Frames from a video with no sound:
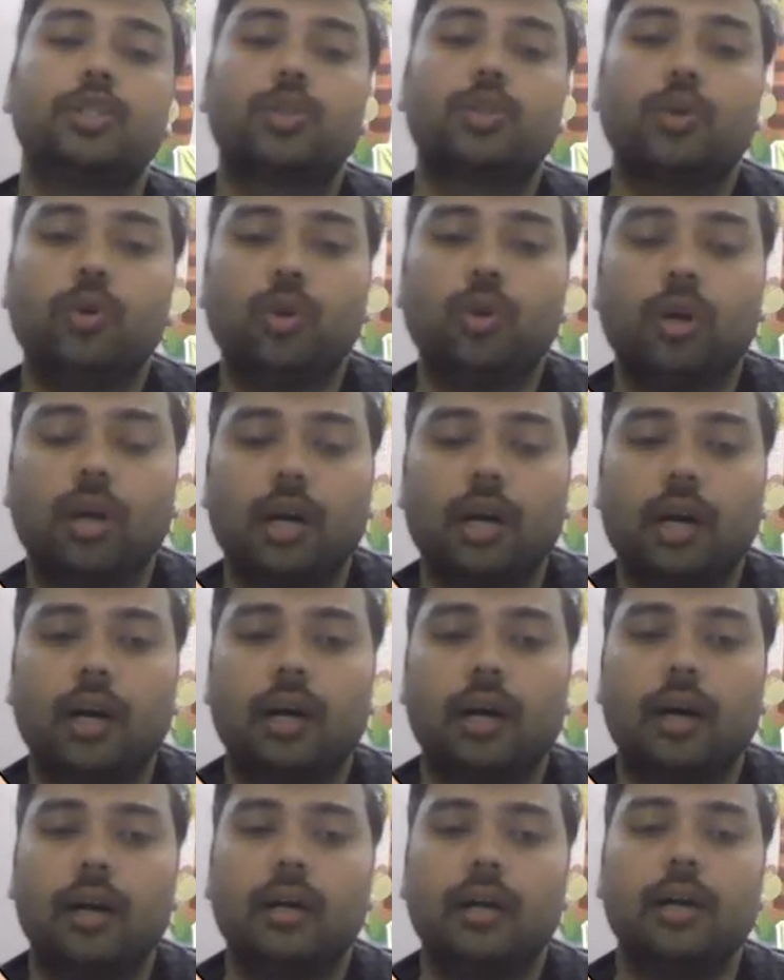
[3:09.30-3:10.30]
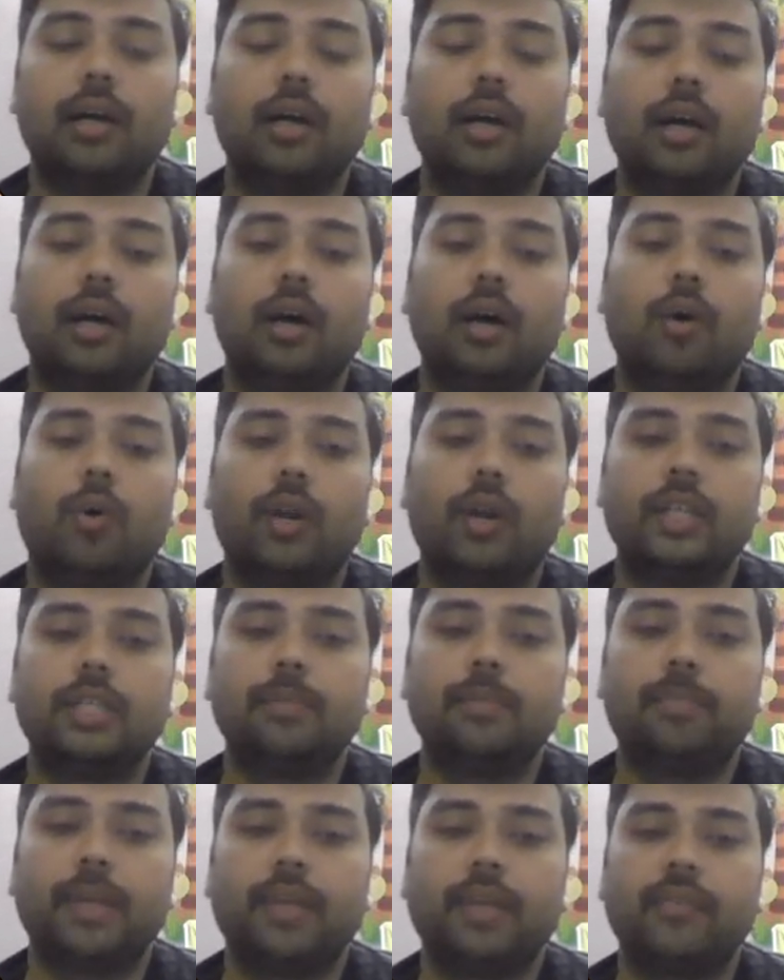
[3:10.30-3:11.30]
so what does
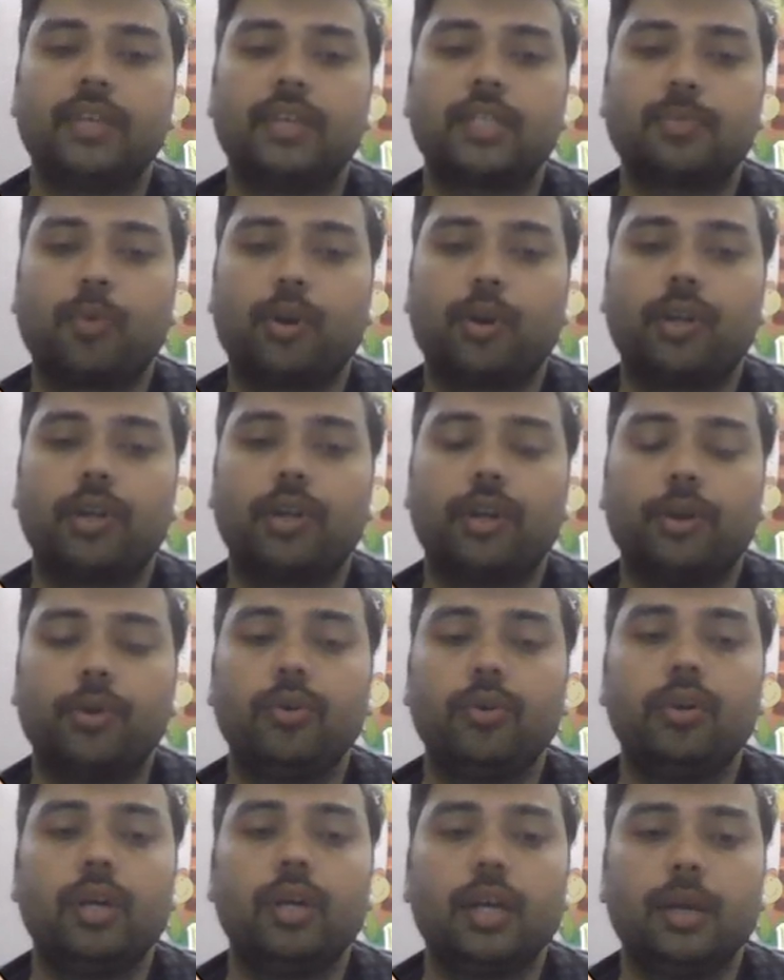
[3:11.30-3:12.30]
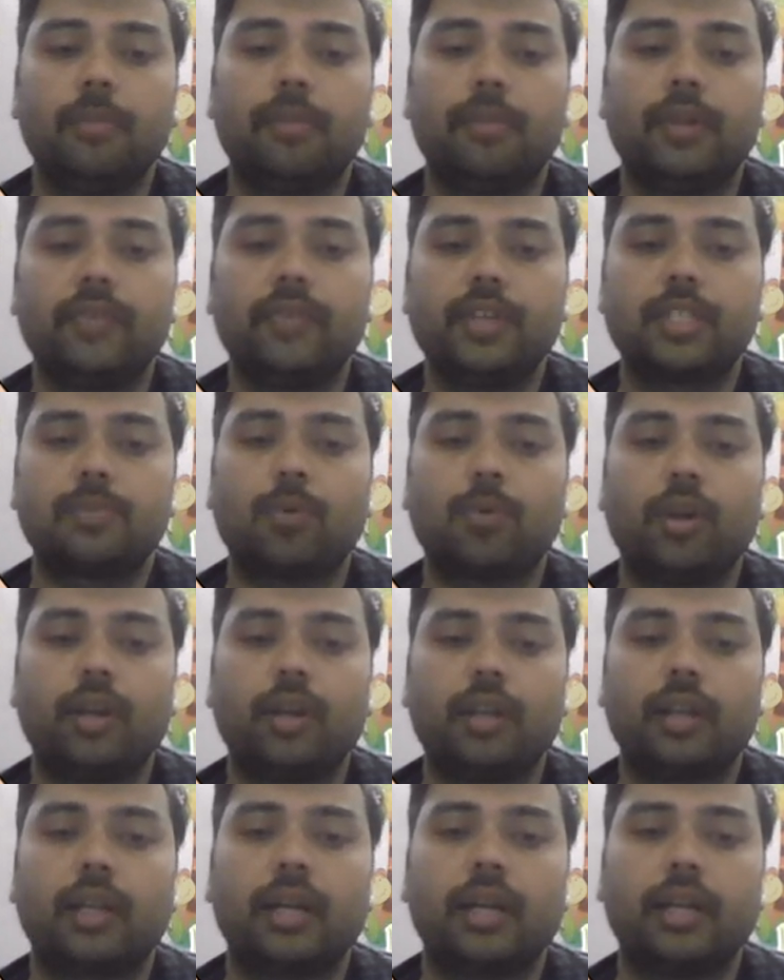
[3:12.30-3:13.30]
the previous pointer do? Previous
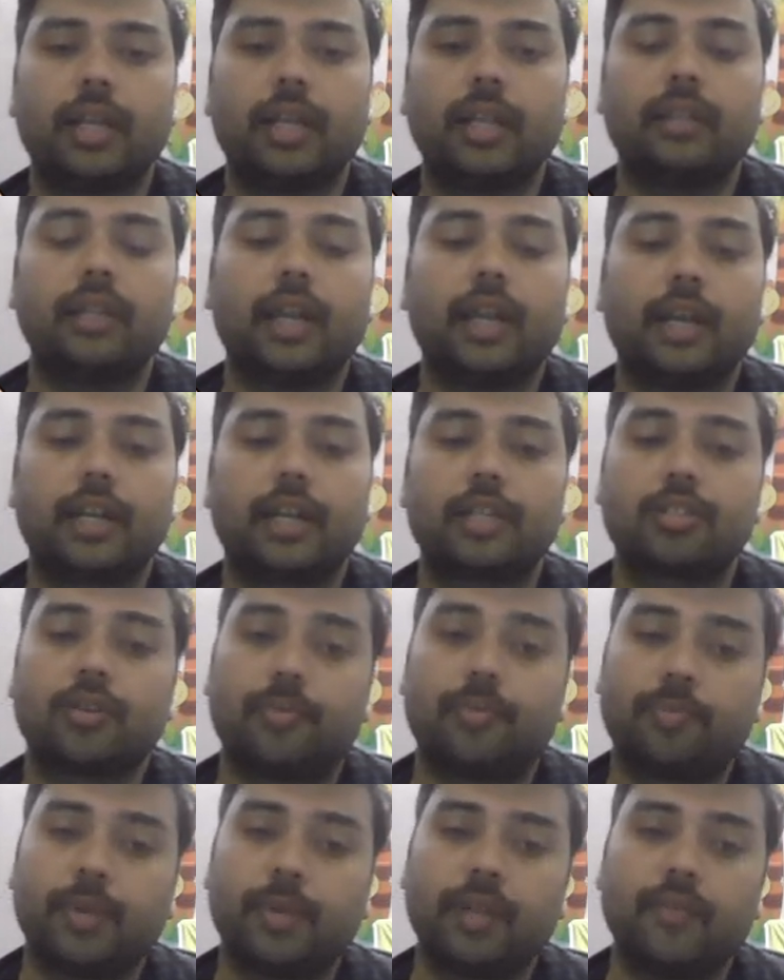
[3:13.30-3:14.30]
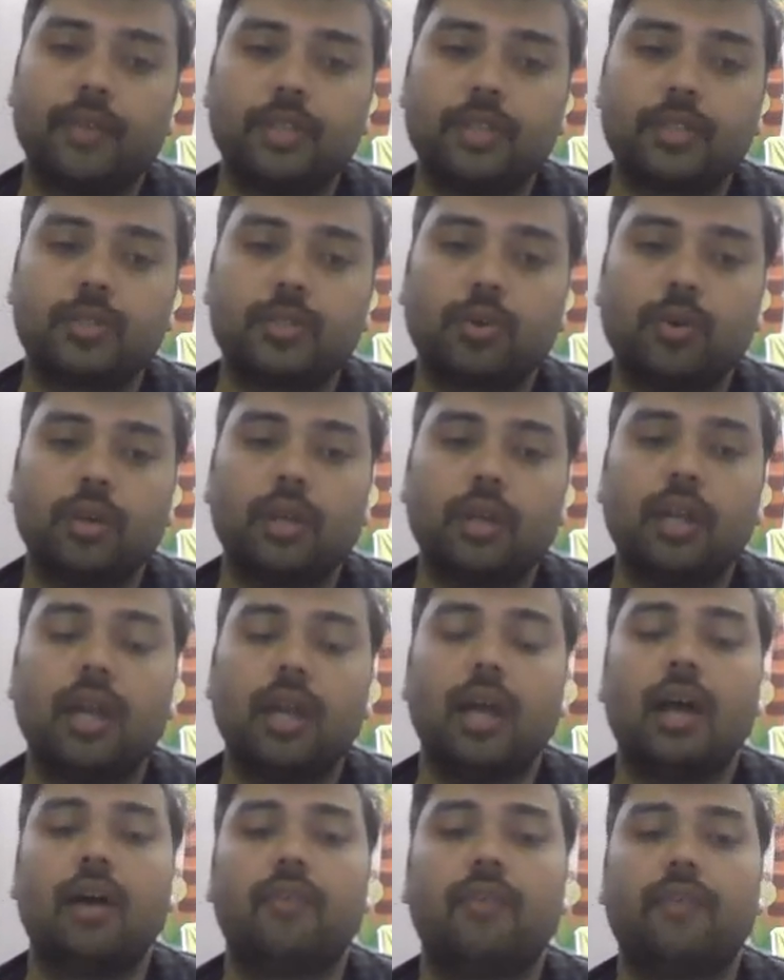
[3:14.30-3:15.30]
pointer contains the address of previous node,
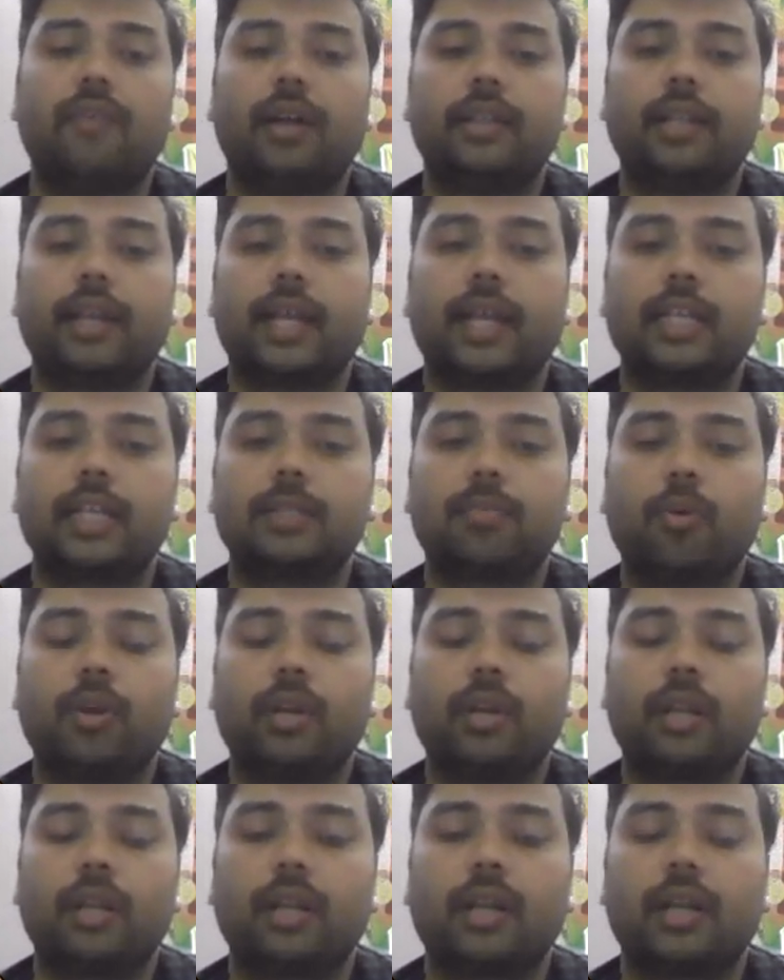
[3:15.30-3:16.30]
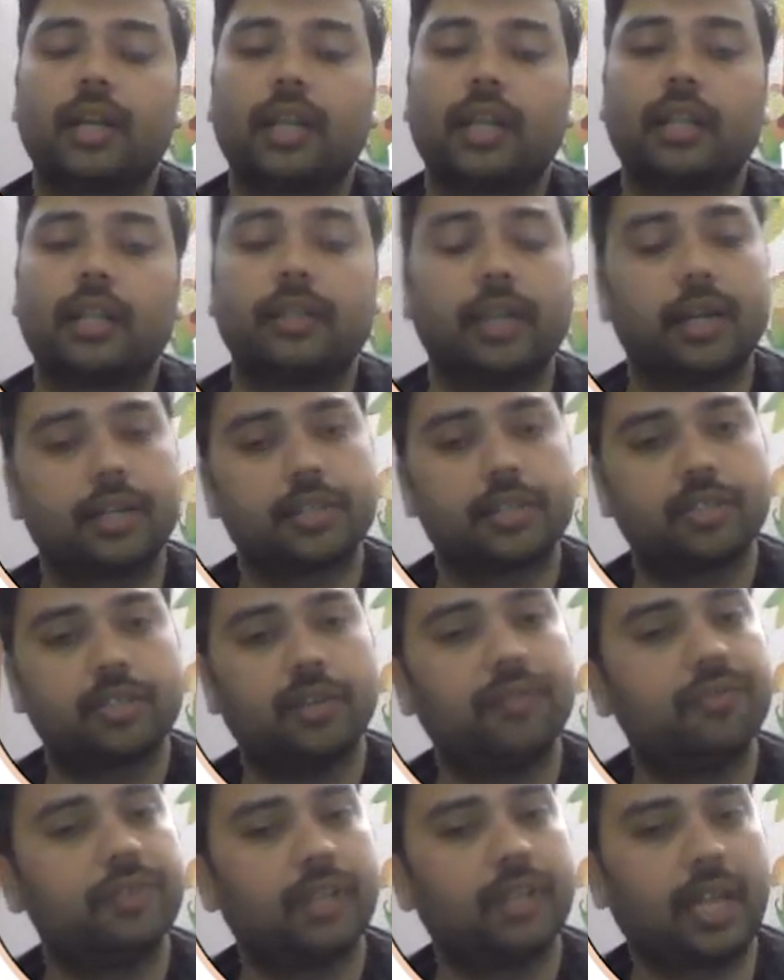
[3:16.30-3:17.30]
while the next pointer contains the address
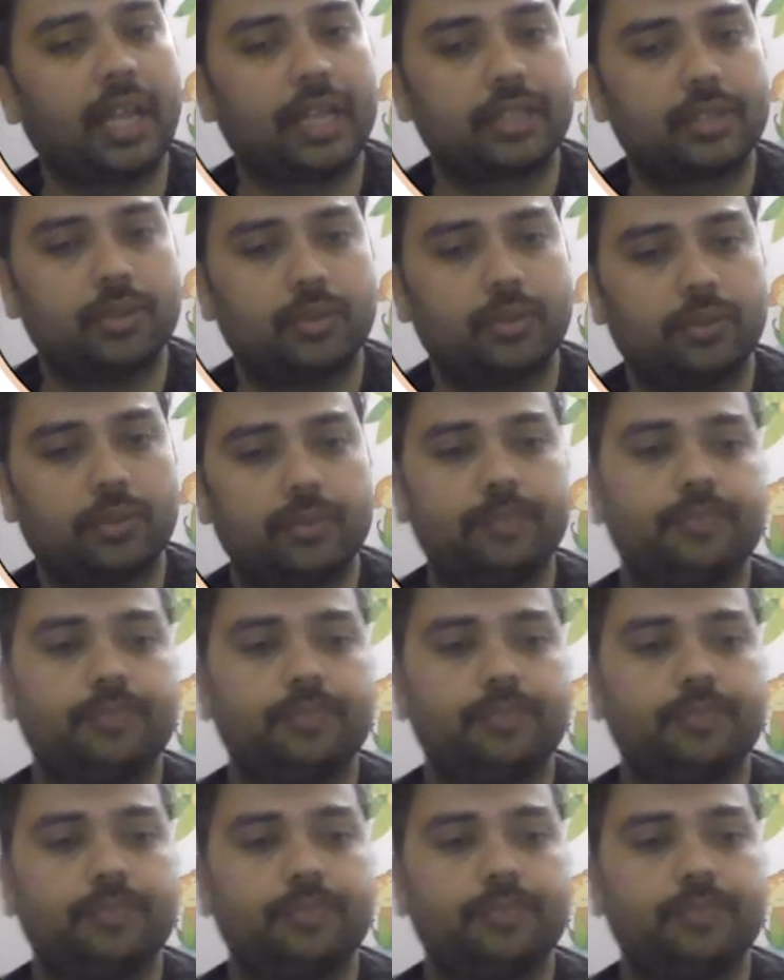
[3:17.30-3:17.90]
of next node.